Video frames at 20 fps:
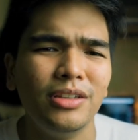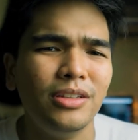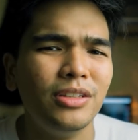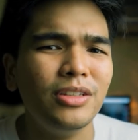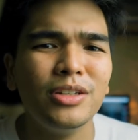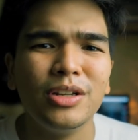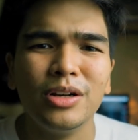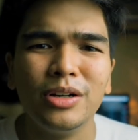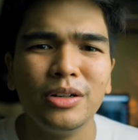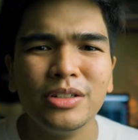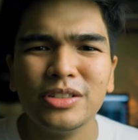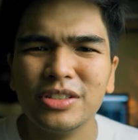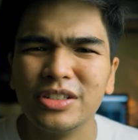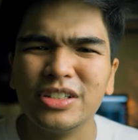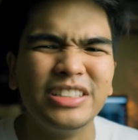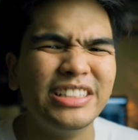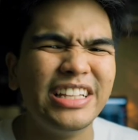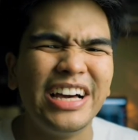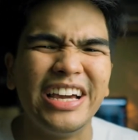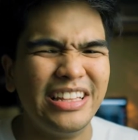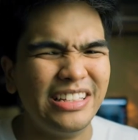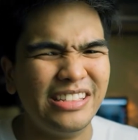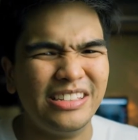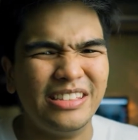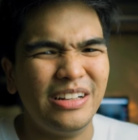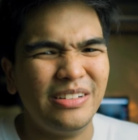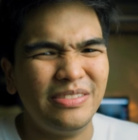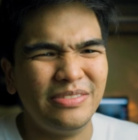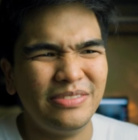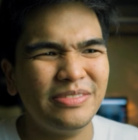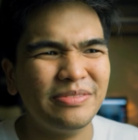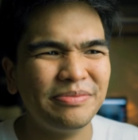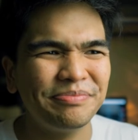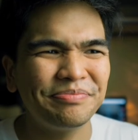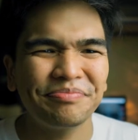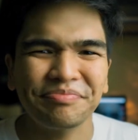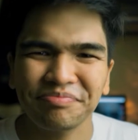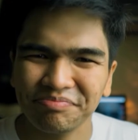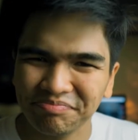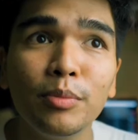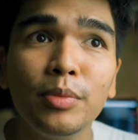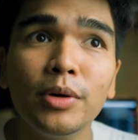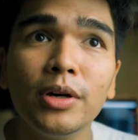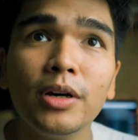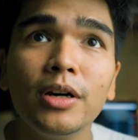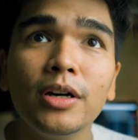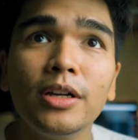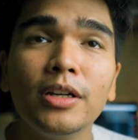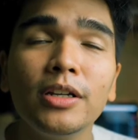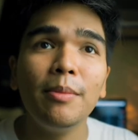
you know, it's client stuff. But